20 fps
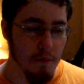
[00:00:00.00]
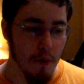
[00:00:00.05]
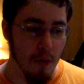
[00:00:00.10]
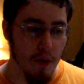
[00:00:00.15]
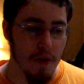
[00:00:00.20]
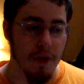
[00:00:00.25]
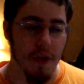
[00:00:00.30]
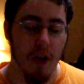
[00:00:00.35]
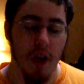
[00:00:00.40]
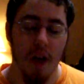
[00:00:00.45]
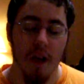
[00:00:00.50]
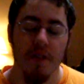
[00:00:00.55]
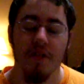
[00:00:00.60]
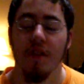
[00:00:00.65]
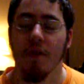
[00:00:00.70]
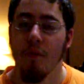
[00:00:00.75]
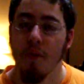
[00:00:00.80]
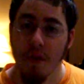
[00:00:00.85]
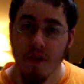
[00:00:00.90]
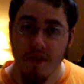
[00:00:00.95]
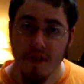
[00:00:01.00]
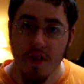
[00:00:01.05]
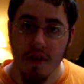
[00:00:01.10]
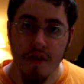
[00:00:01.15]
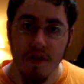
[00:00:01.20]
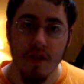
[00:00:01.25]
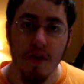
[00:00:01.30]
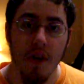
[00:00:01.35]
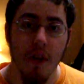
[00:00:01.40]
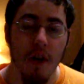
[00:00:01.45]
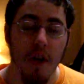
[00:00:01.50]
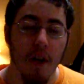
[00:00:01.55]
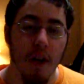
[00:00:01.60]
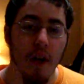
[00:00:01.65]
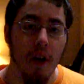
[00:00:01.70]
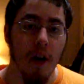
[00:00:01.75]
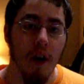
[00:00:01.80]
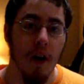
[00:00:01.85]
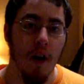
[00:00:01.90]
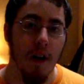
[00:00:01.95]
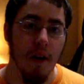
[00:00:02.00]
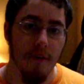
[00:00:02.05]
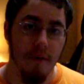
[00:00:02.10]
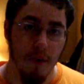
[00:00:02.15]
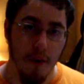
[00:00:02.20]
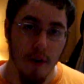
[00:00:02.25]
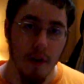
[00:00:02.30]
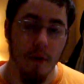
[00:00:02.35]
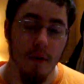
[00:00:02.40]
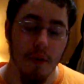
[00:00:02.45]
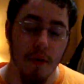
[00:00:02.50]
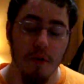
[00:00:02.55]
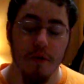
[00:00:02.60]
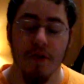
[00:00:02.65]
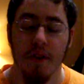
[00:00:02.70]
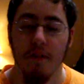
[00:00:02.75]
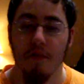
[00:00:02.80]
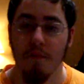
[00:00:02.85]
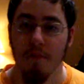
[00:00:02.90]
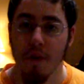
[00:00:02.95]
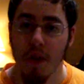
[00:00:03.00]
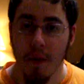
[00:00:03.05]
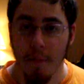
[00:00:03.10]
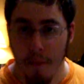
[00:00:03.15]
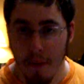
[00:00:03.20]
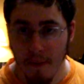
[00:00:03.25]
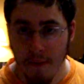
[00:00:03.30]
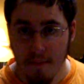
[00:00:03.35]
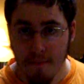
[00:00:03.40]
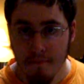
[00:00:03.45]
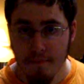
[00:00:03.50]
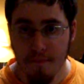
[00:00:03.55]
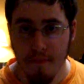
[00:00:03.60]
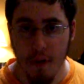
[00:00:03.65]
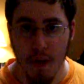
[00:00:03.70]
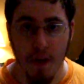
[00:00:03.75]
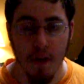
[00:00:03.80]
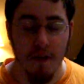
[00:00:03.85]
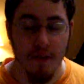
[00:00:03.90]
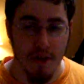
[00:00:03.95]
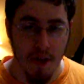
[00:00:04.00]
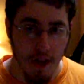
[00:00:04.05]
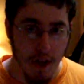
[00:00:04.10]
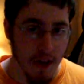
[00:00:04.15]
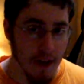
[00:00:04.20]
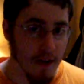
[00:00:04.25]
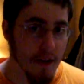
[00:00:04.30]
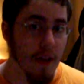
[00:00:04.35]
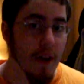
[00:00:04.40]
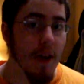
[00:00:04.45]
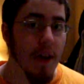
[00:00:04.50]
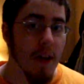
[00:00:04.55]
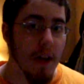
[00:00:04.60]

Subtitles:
bore the consequences for killing those 7 people, because again,